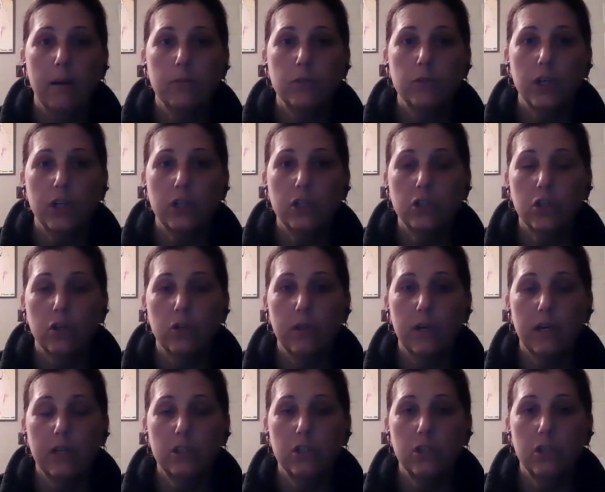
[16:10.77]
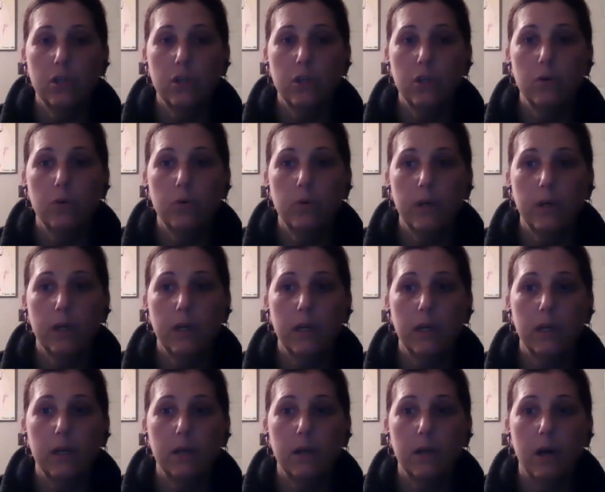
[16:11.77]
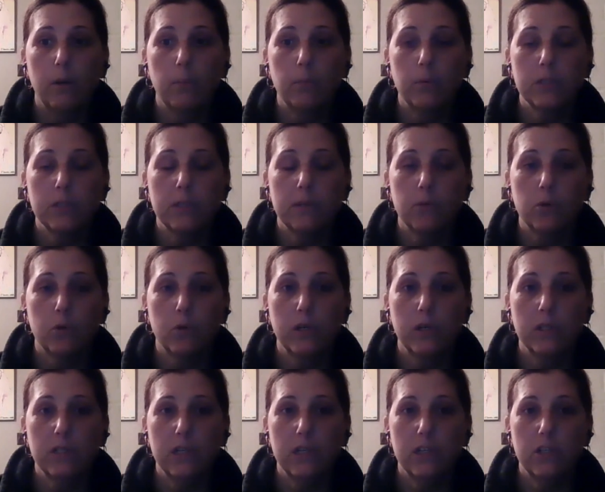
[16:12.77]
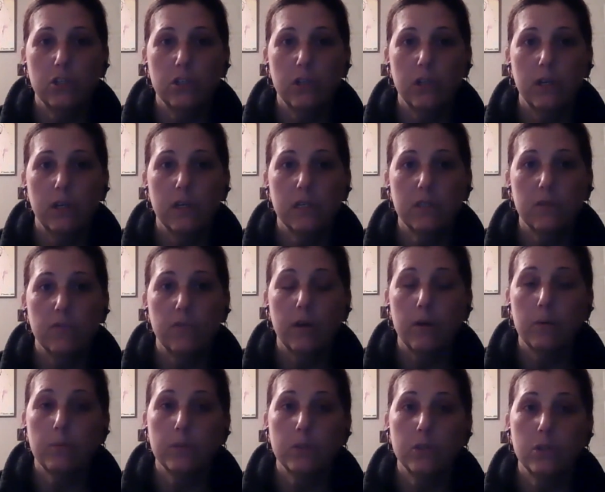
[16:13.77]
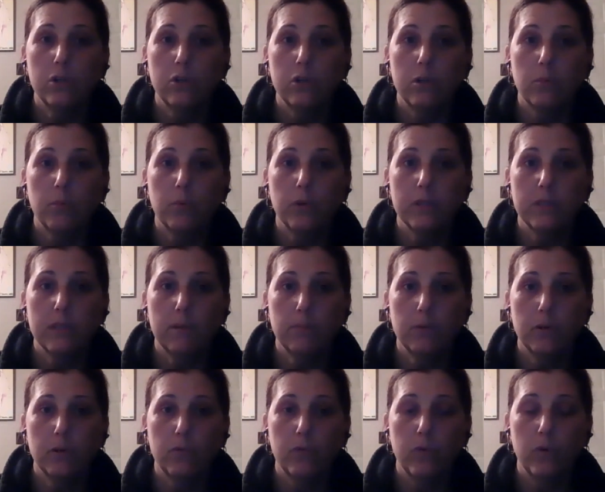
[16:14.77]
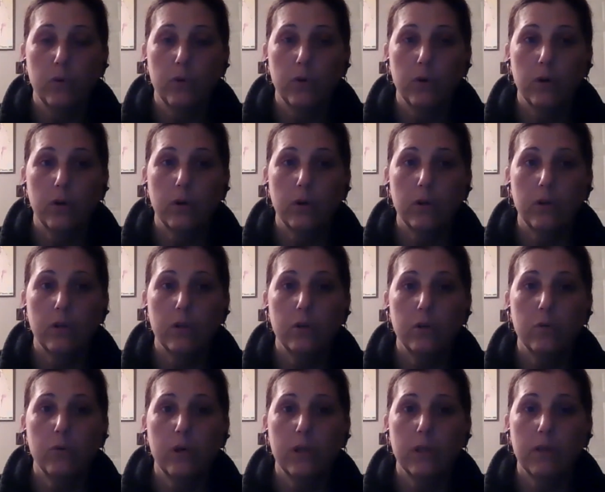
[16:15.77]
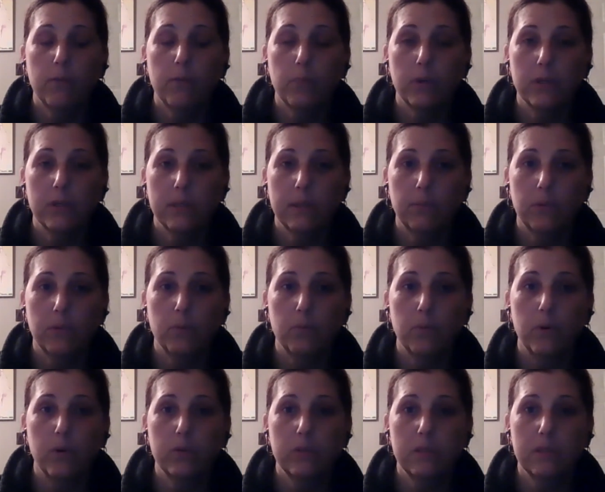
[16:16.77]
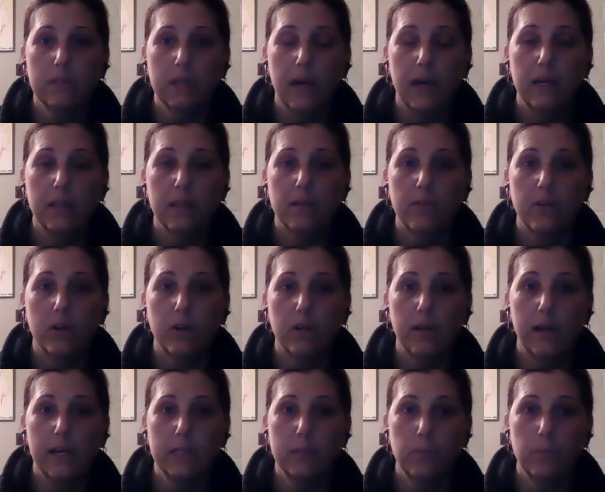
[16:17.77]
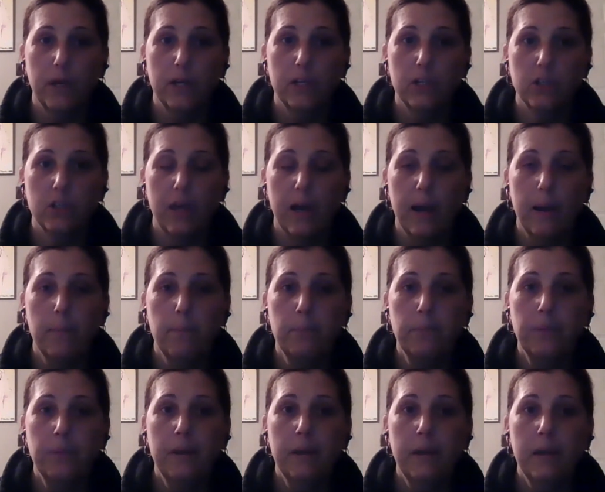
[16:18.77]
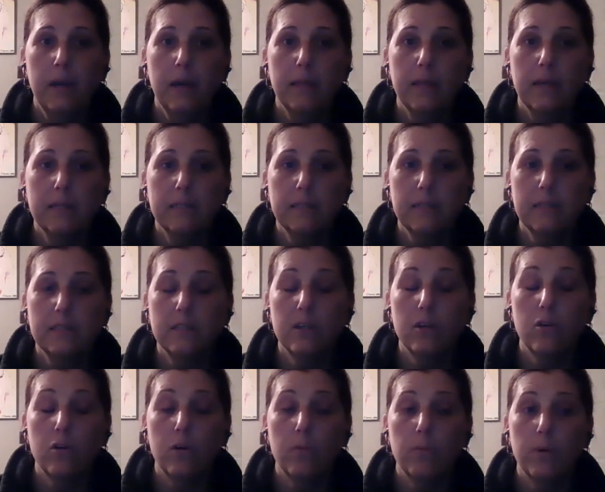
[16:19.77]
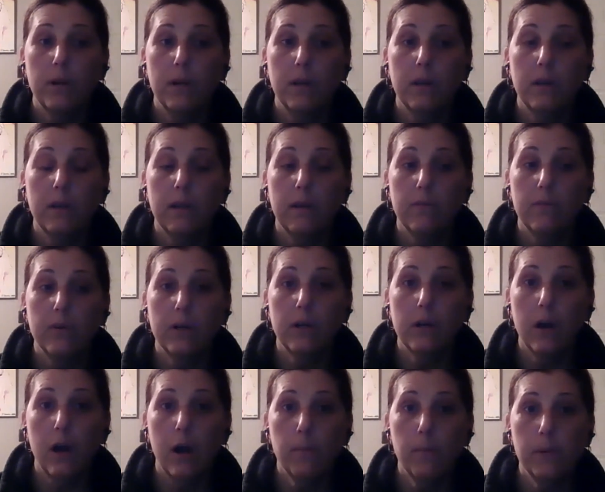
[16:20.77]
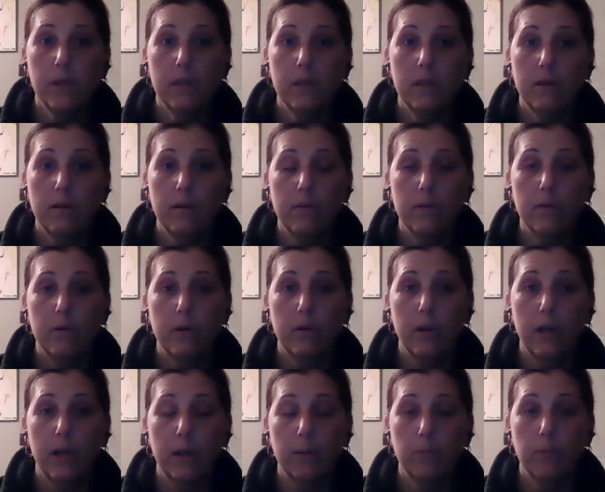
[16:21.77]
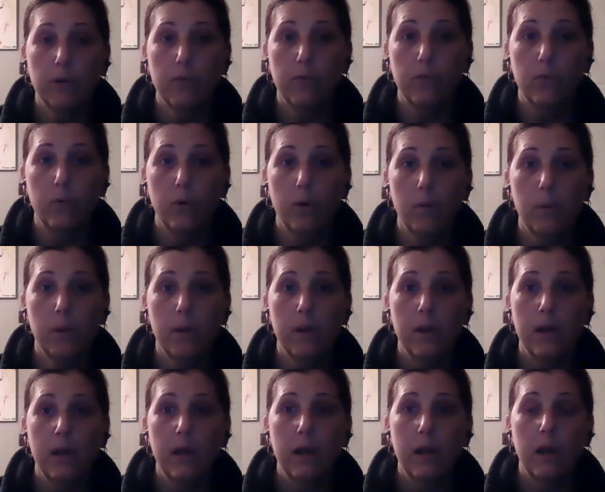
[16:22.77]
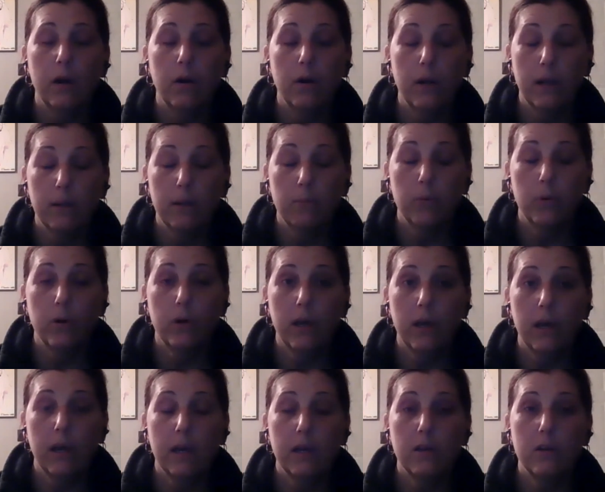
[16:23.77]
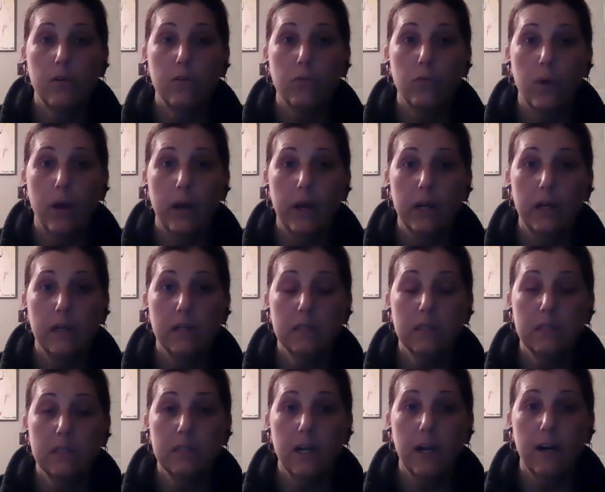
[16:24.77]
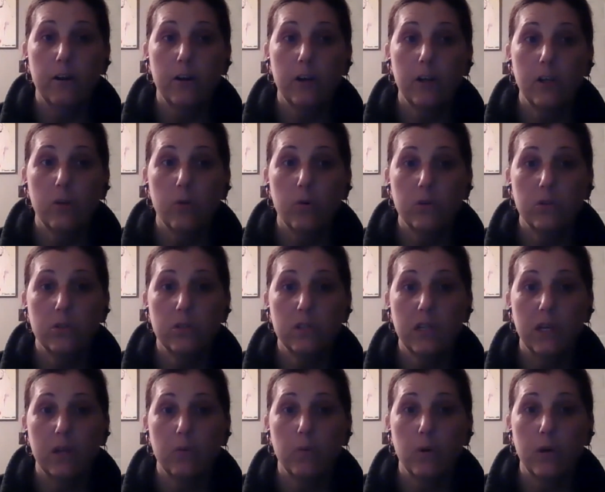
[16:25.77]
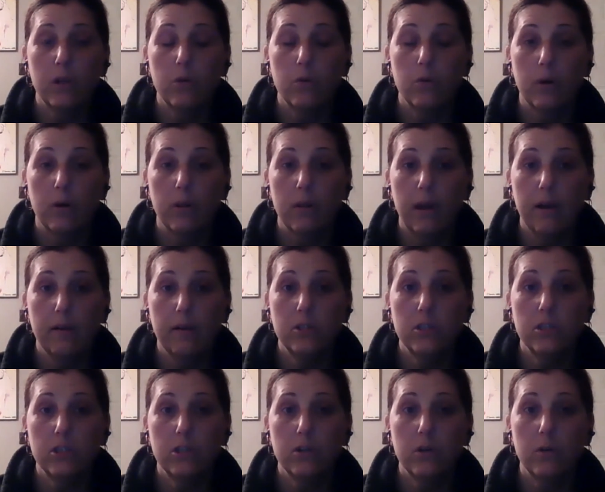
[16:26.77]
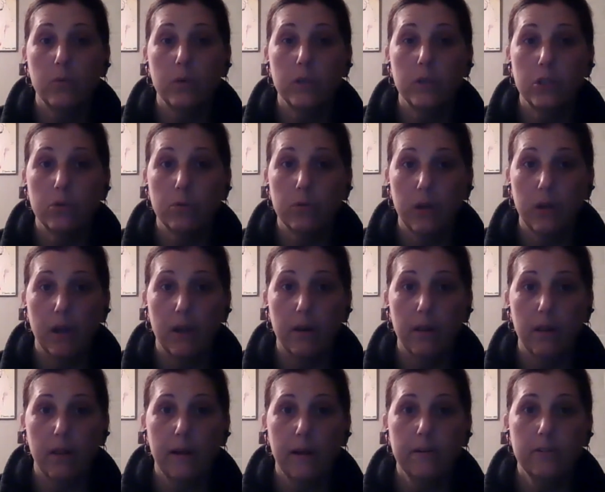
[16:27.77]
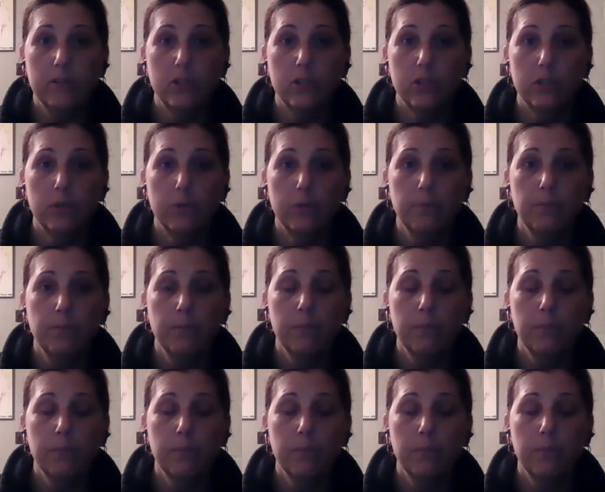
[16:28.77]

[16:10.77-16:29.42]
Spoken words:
Jane showed that to you in our preceptor orientation. It's available to you in the preceptor folder. You and the preceptor both sign the very last page of that. And that says that you have been given a copy of the handbook form or handbook, and you've read it in its entirety. You understand what you are allowed to do and what you are not allowed to do.